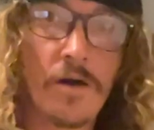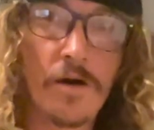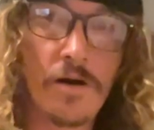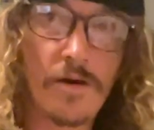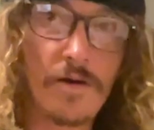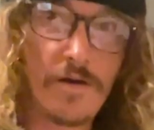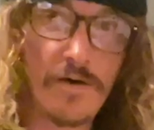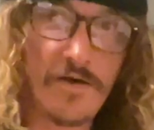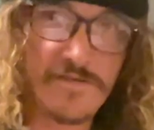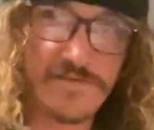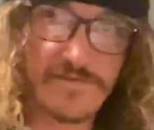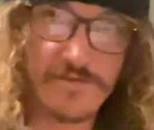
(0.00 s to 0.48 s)

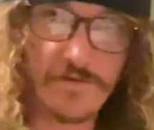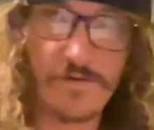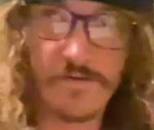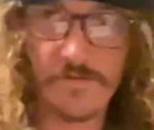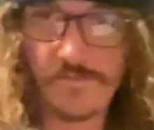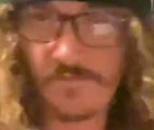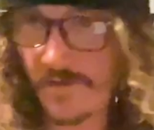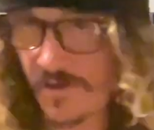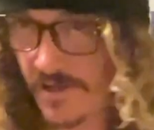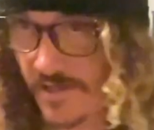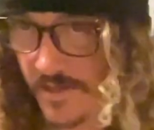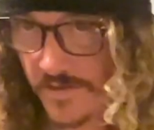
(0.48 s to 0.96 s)
Also,
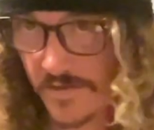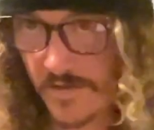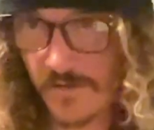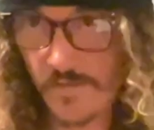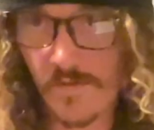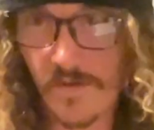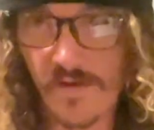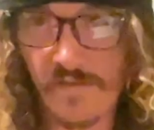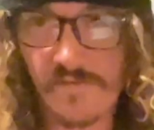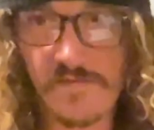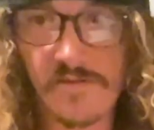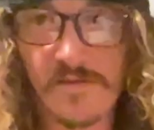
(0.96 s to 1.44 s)
if anything
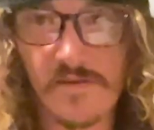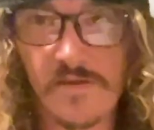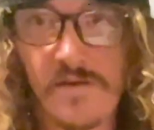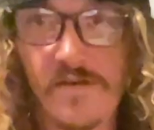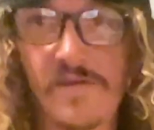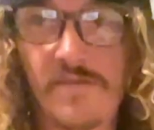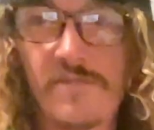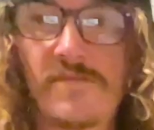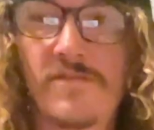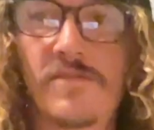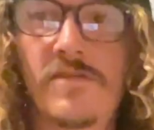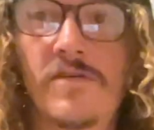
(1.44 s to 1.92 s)

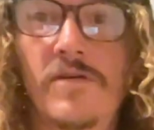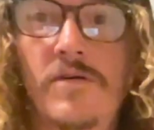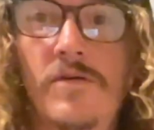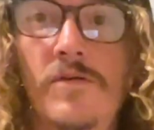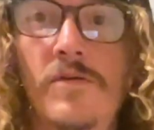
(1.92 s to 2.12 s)
resonates,